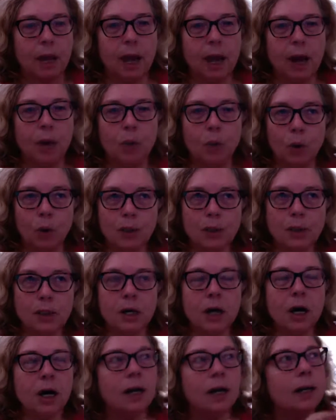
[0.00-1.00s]
At one
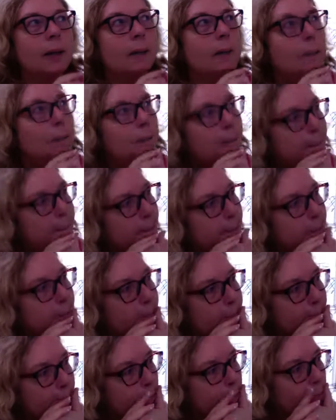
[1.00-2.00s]
time
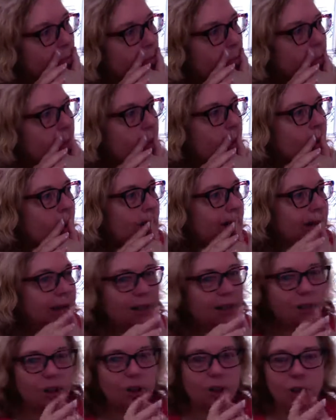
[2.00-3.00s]

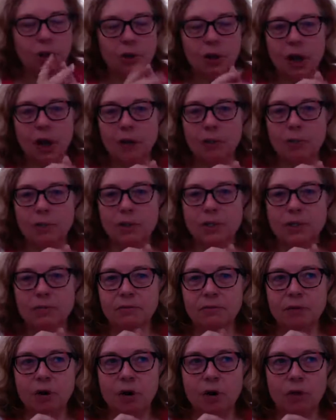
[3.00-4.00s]
last year, I was
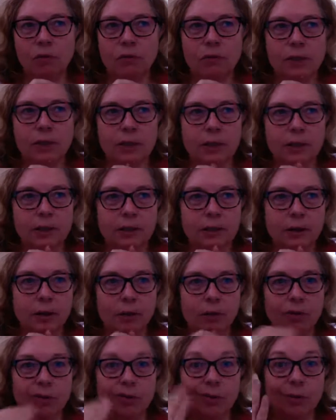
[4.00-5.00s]
involved in
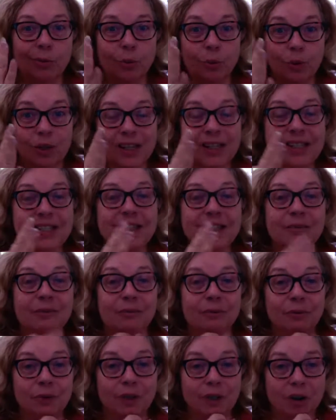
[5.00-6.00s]
3
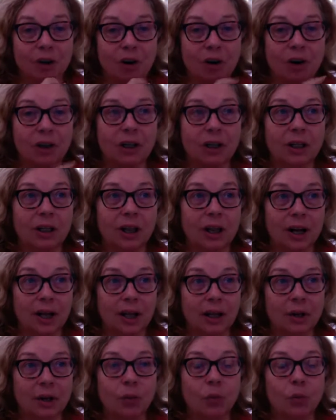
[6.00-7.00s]
different
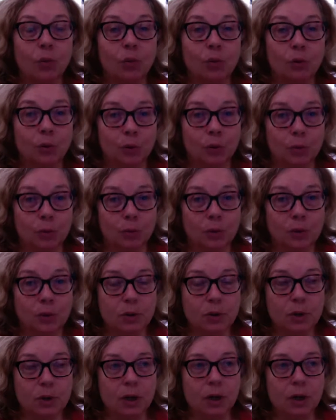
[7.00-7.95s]
online groups.